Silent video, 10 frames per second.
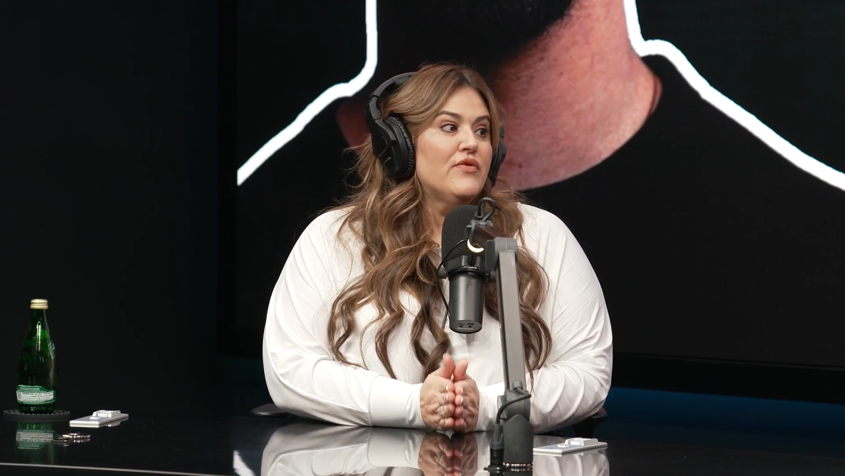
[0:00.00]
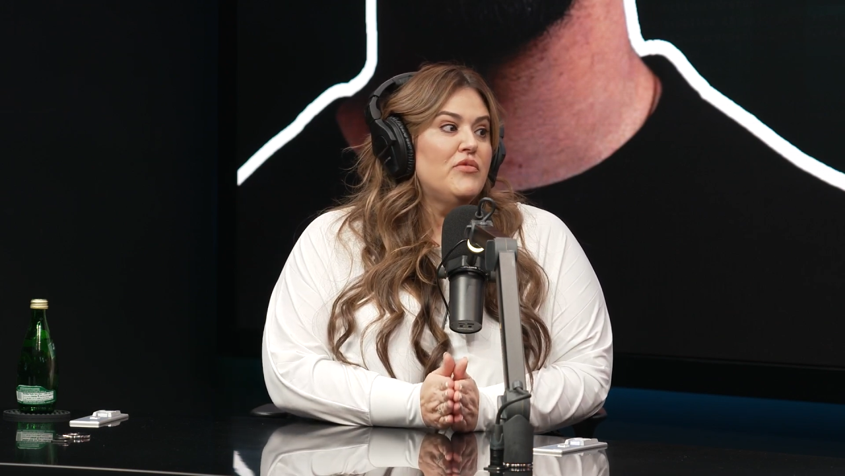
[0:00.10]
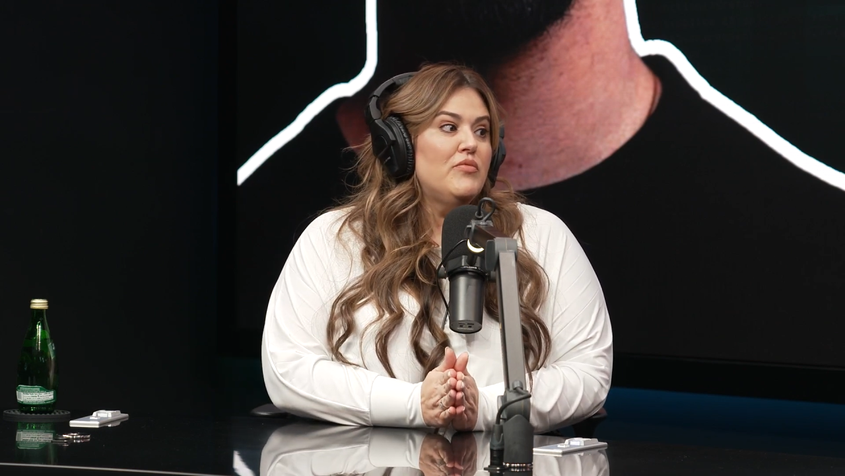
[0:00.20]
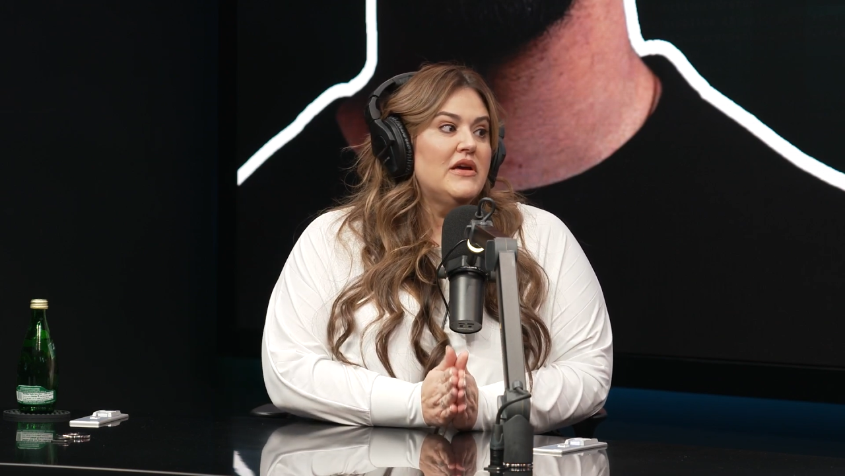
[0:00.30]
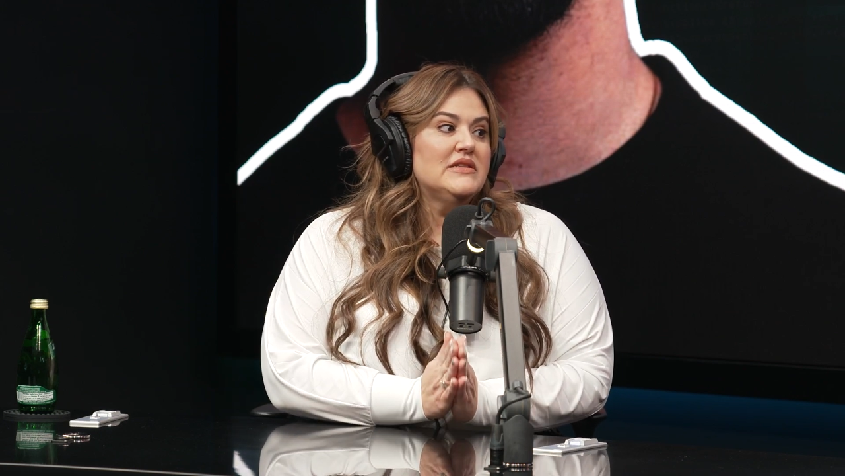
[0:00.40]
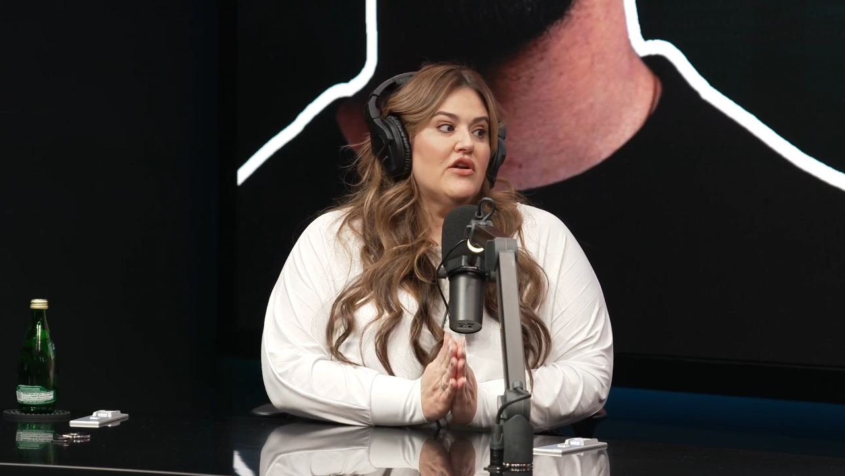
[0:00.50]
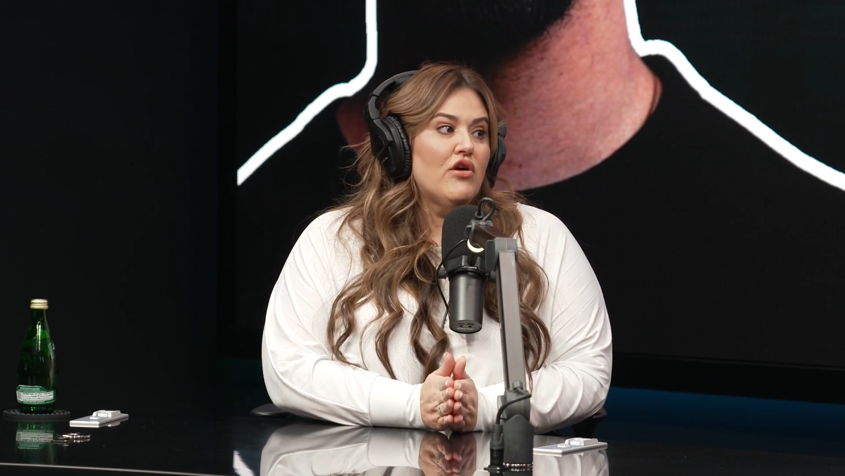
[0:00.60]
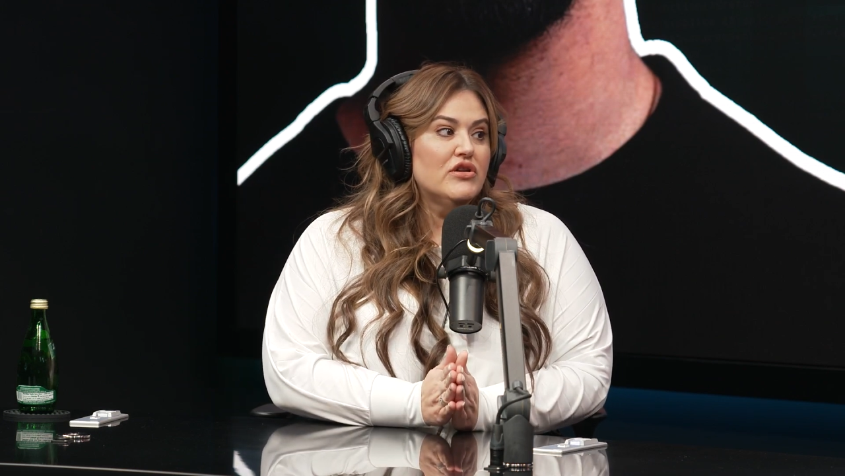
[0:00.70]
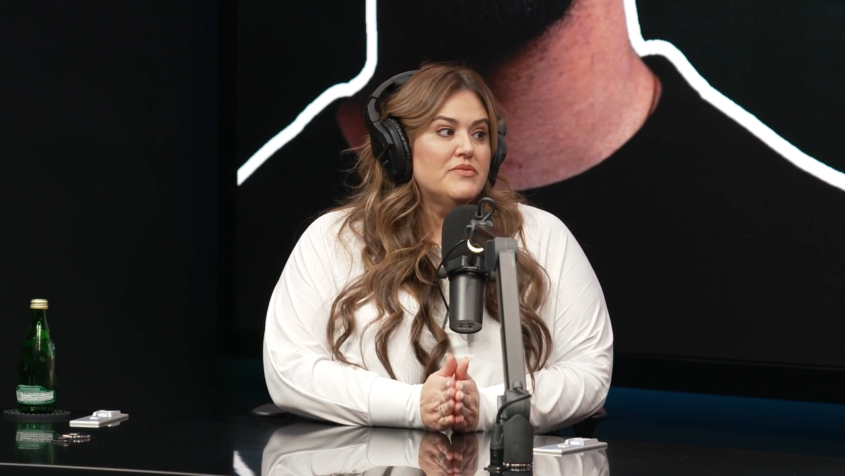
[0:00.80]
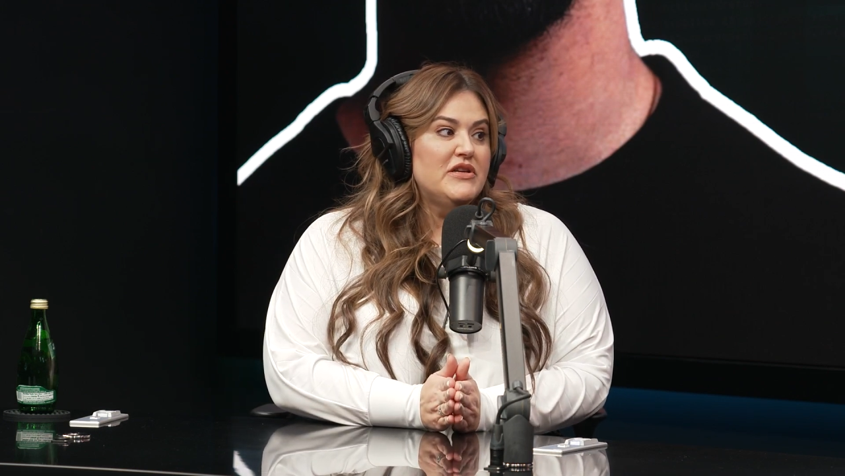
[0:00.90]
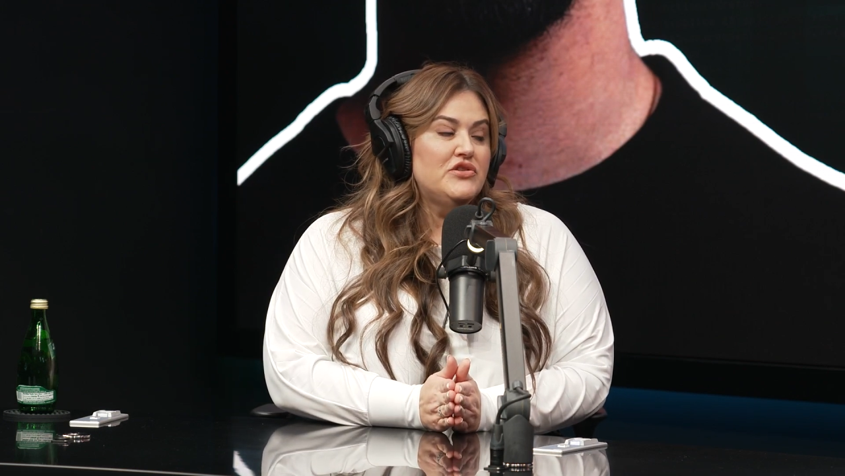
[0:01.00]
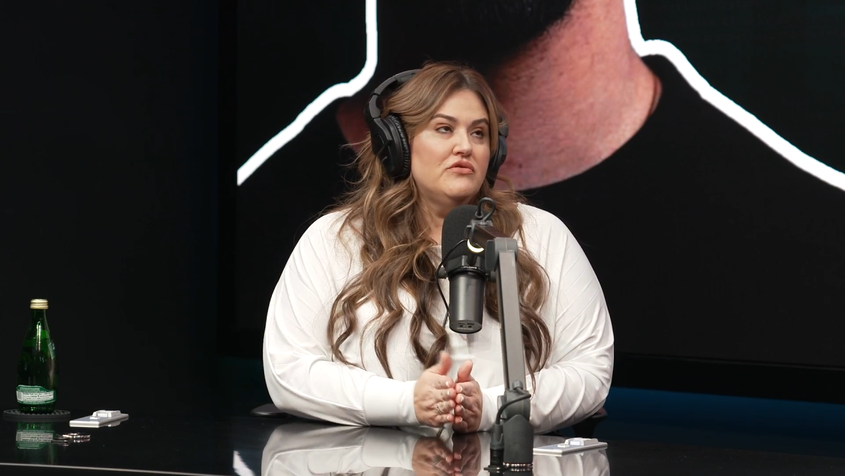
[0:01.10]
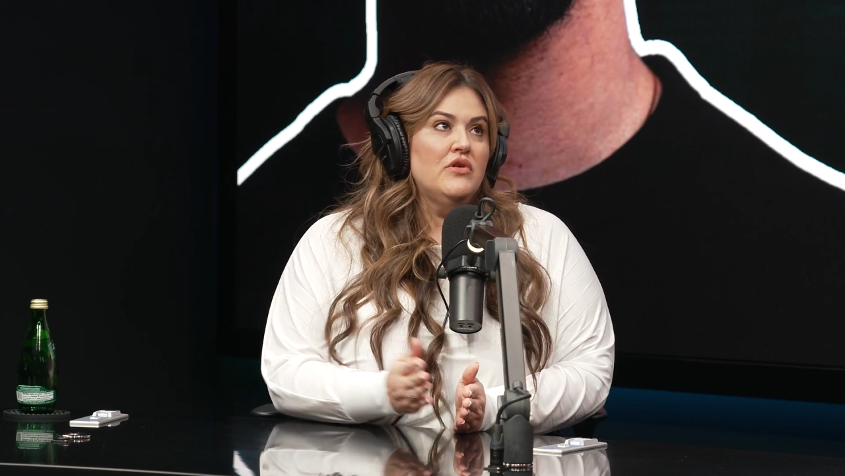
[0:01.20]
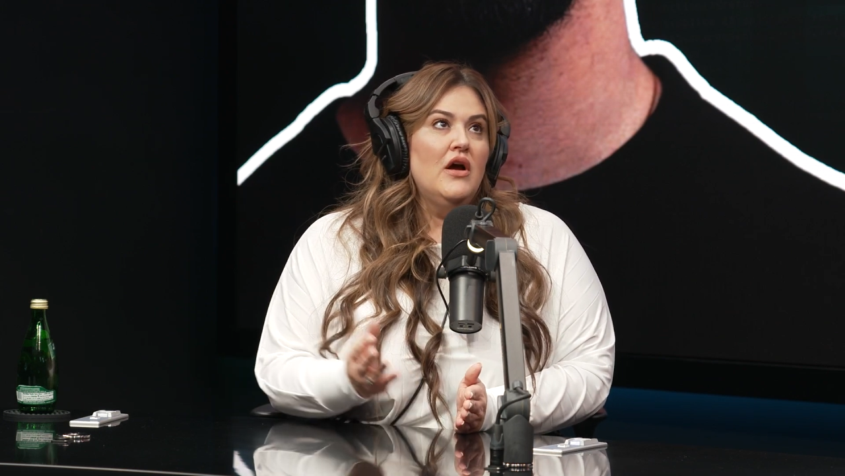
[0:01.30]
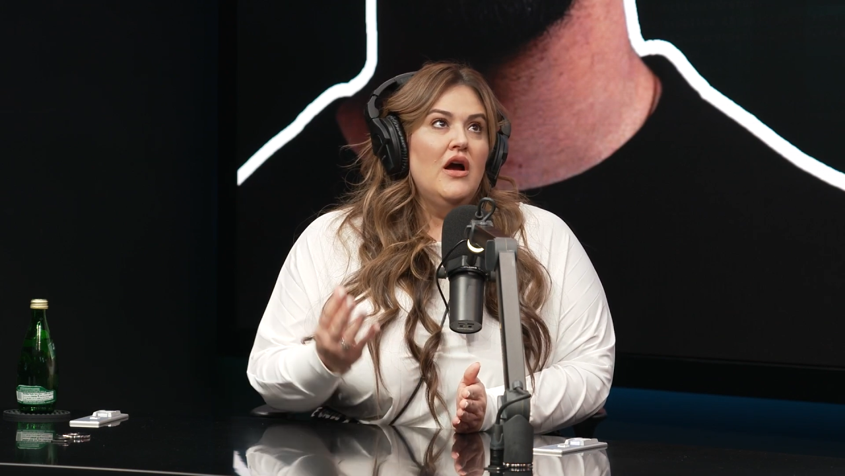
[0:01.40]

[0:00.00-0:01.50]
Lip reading: from you because it hurts me to,